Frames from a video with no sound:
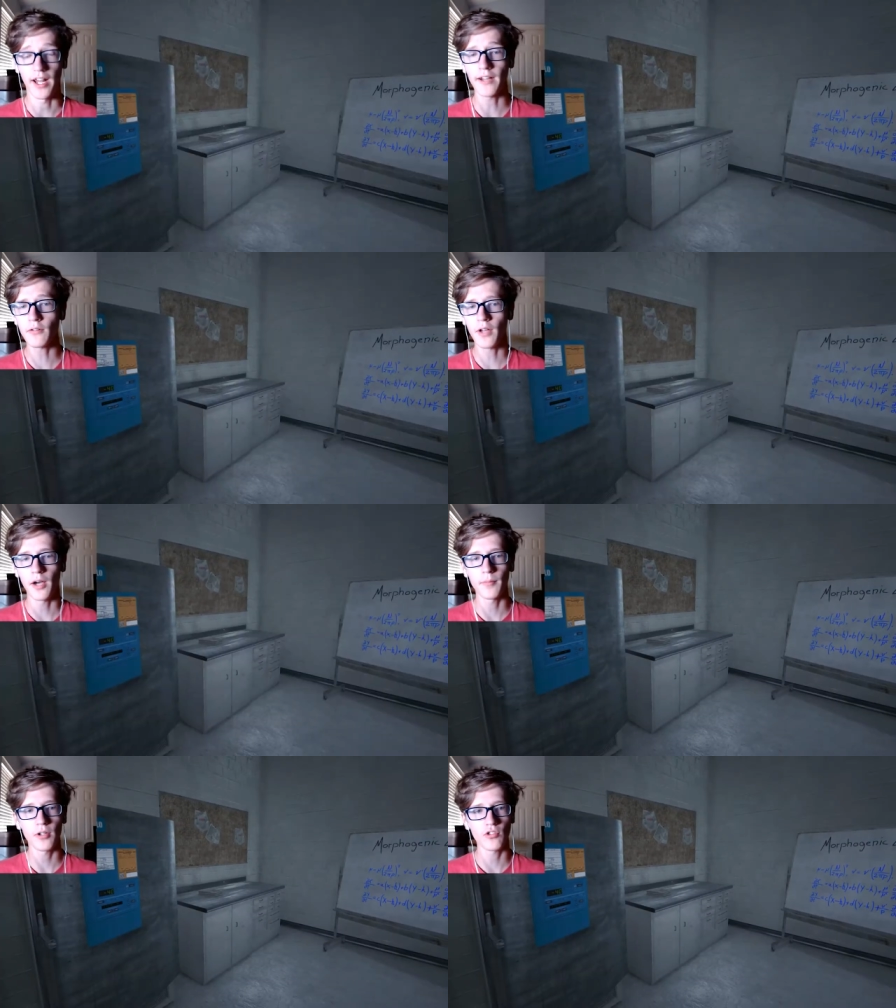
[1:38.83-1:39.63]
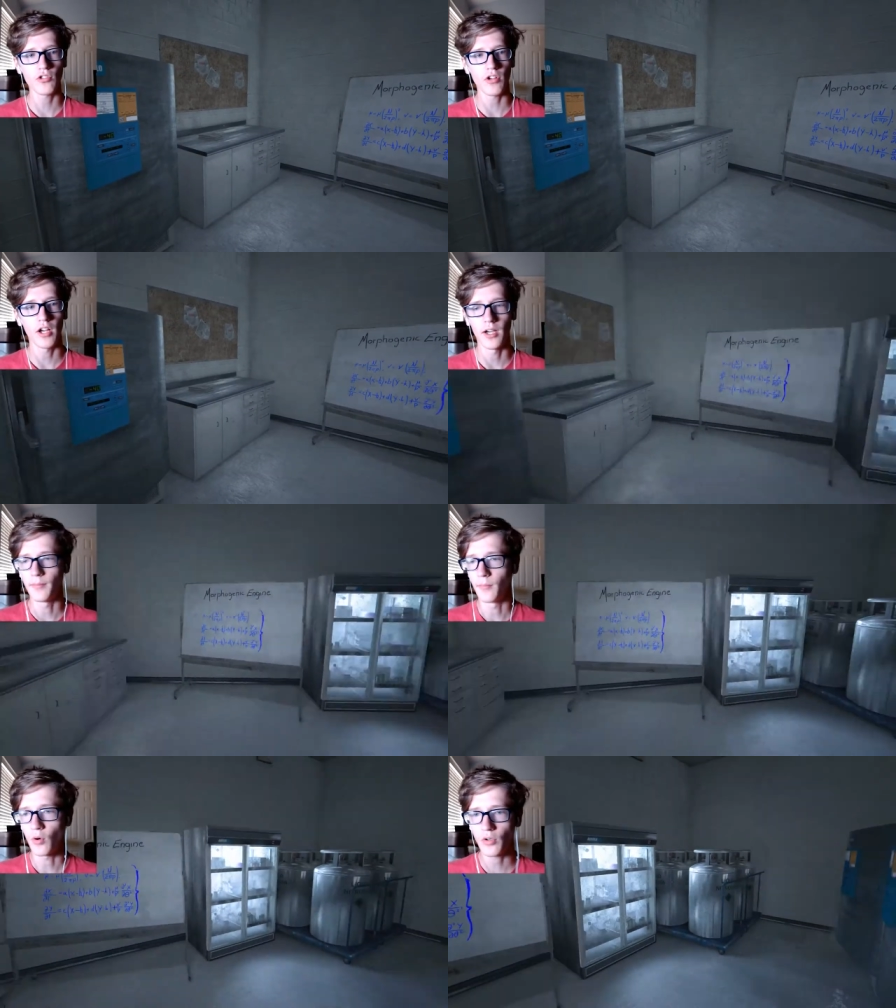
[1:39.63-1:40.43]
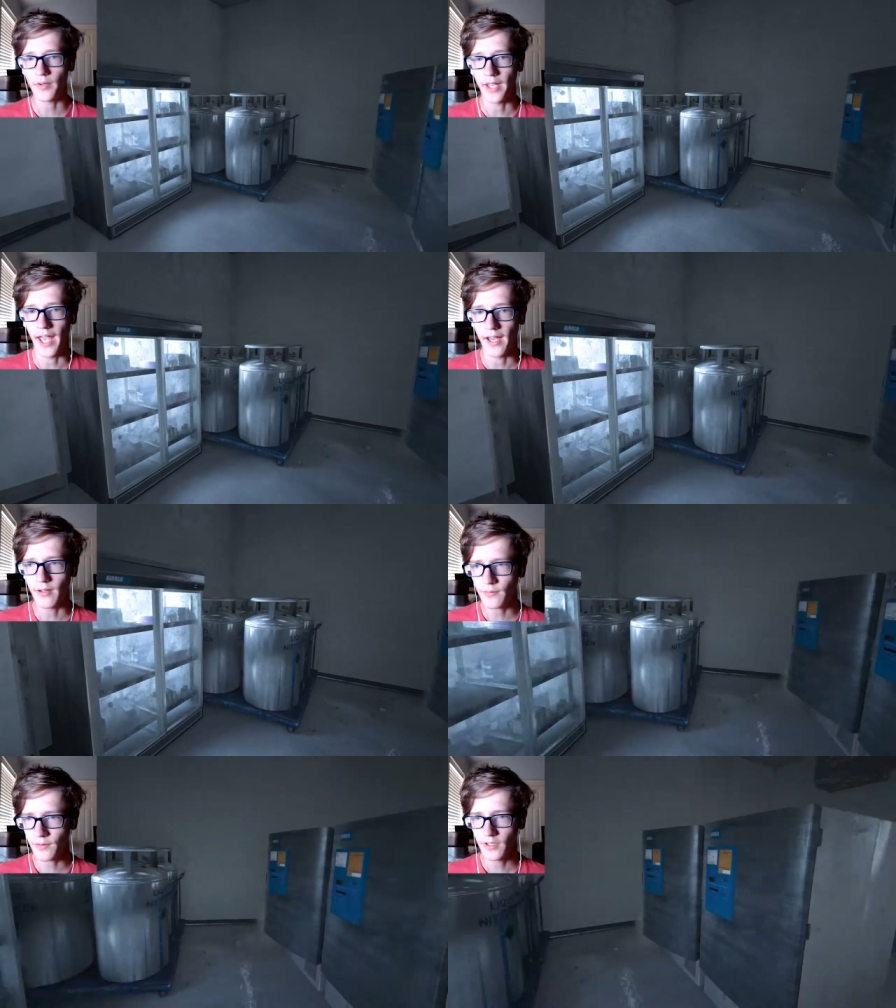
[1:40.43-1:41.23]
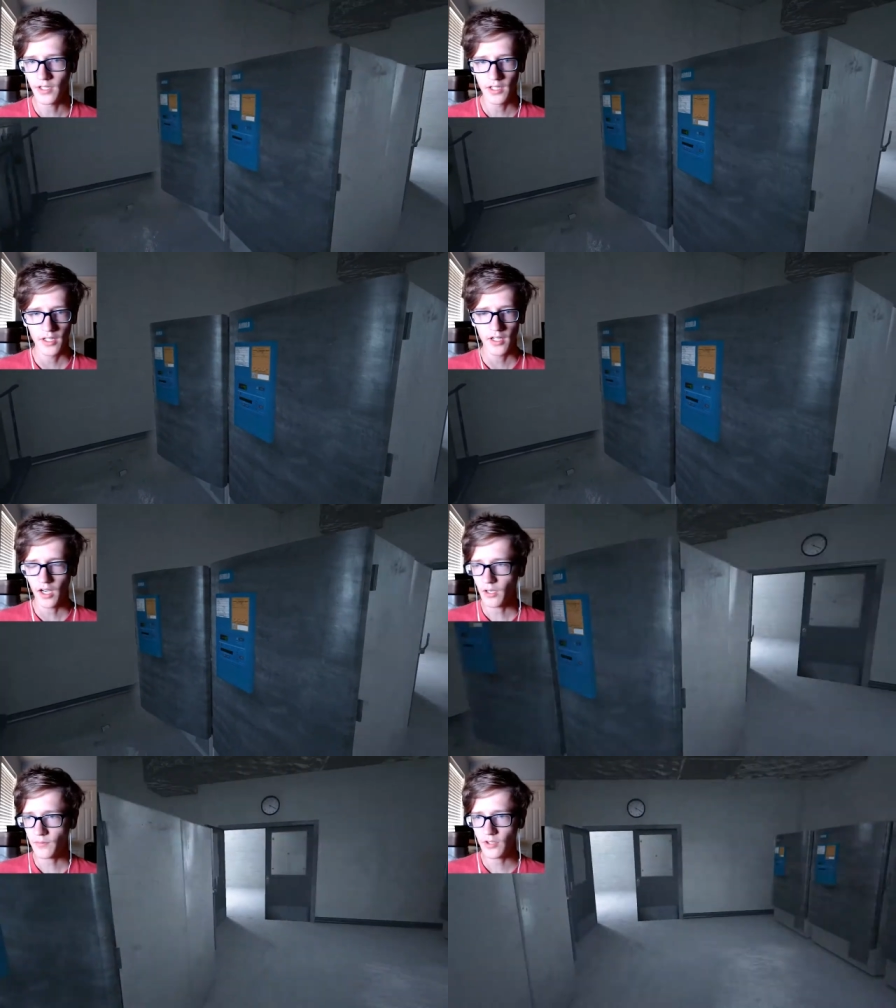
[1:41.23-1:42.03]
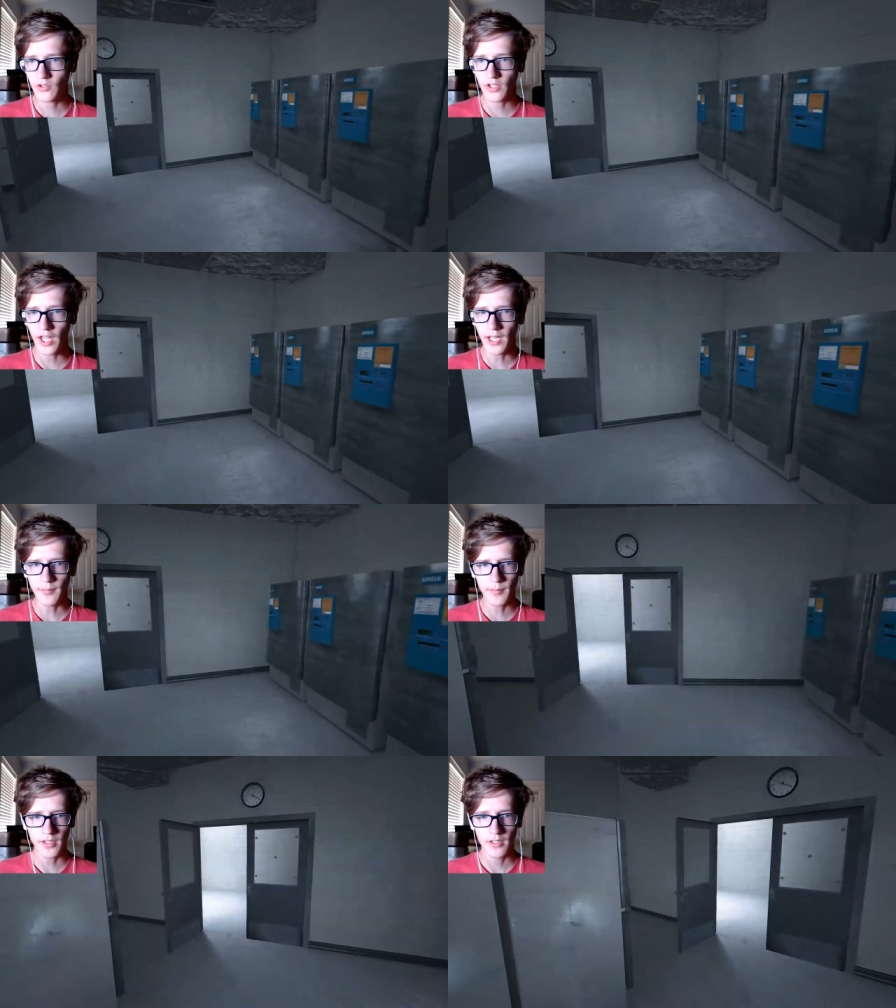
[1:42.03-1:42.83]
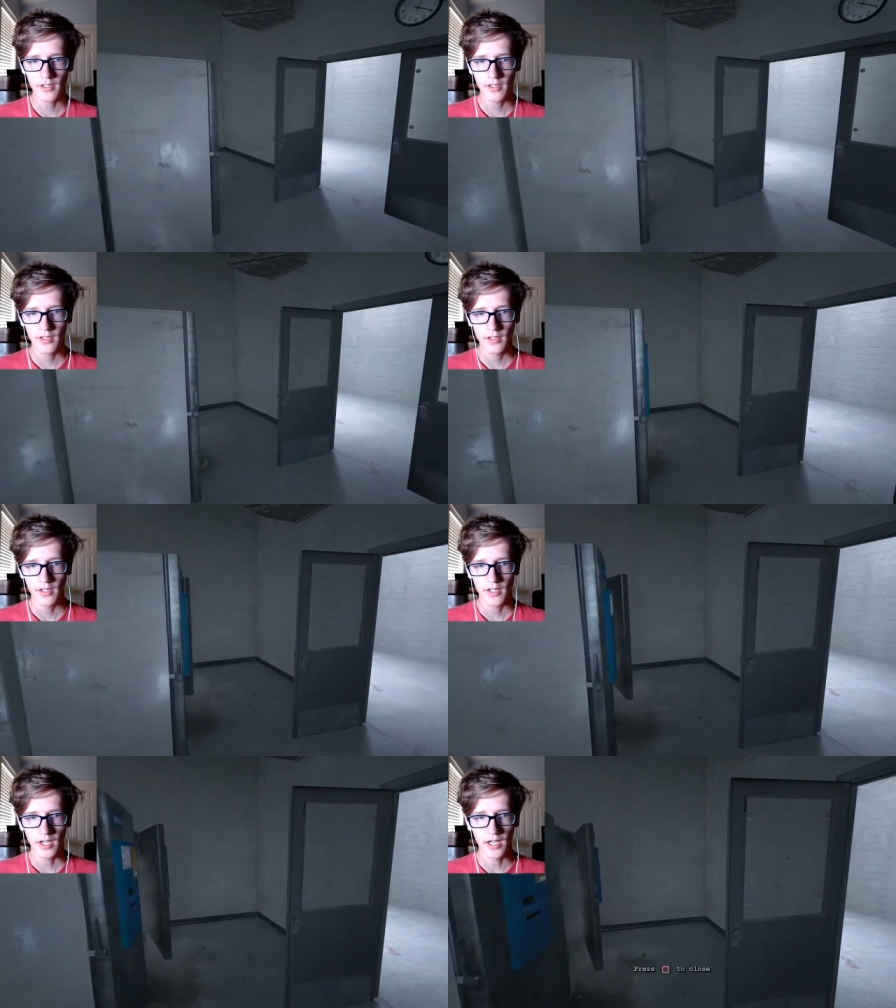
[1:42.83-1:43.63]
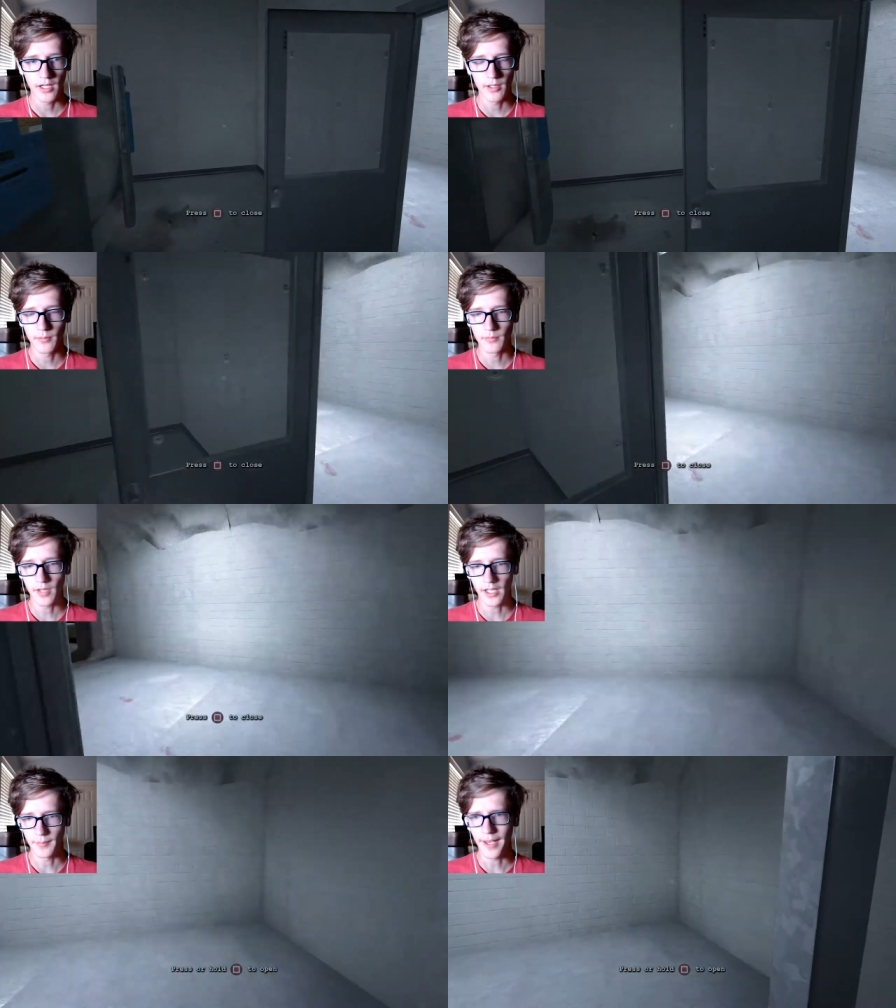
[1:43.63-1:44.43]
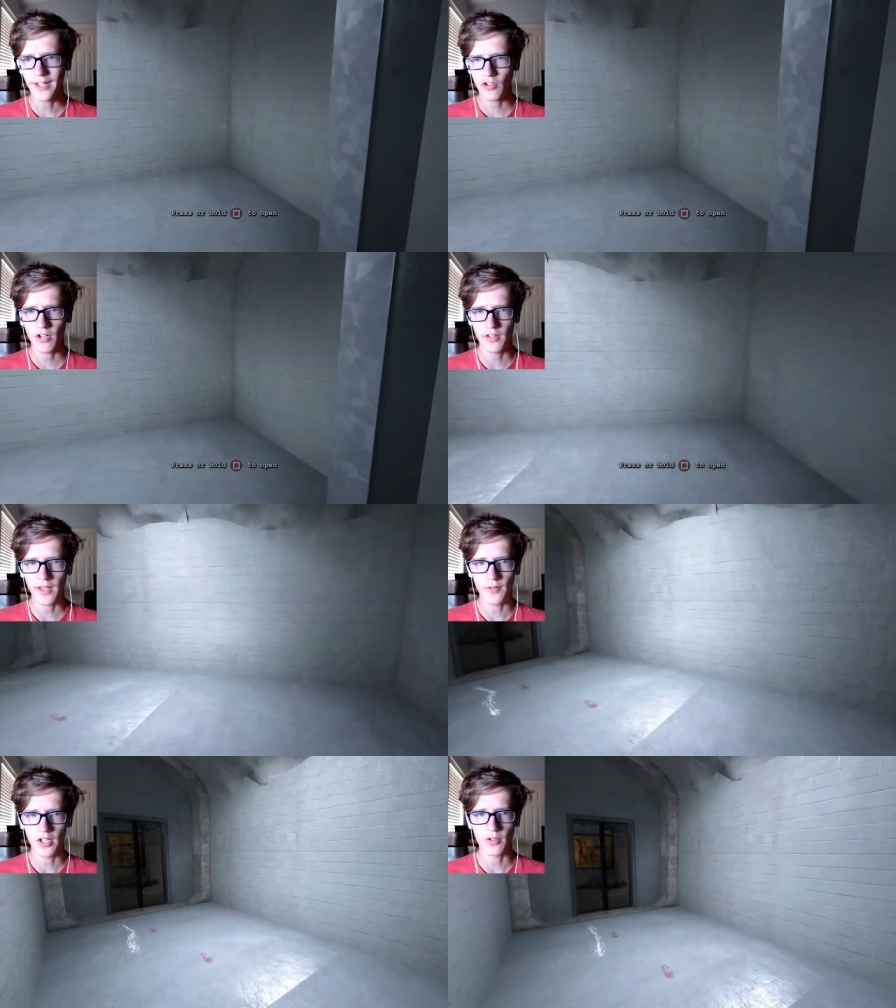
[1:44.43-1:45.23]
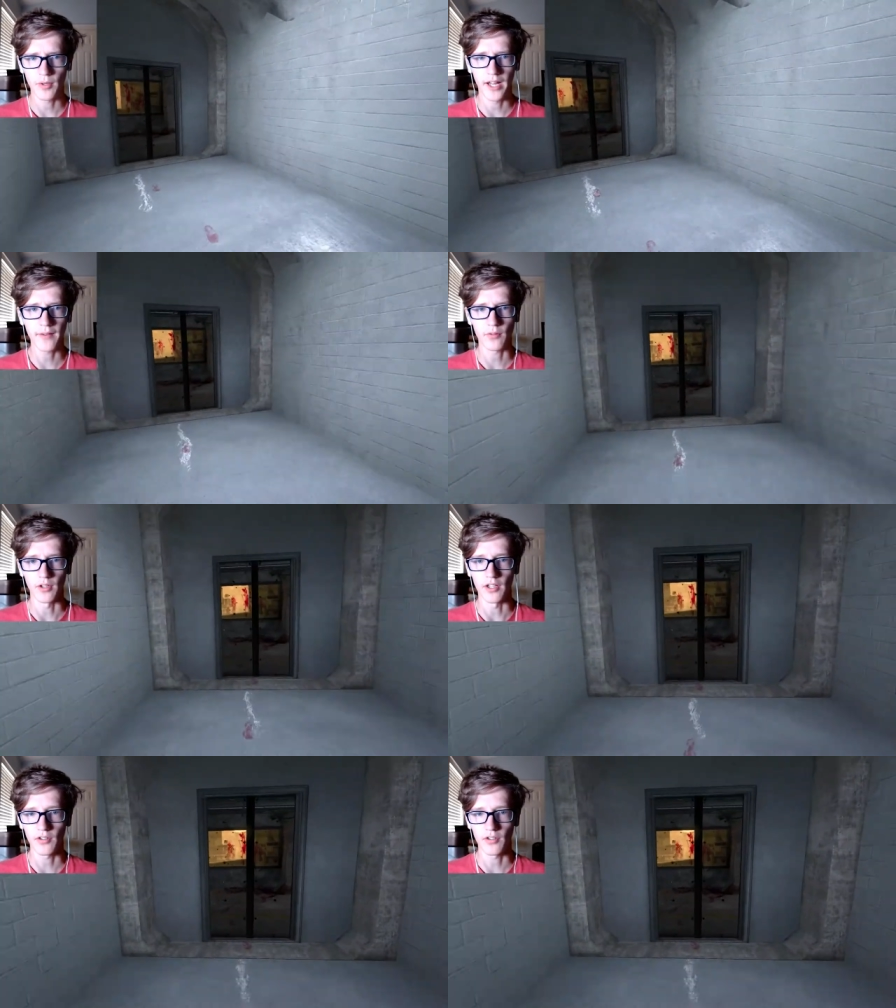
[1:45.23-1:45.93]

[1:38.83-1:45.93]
I don't know how much uh, more we have of this game. Um, I imagine I'll have another one after this.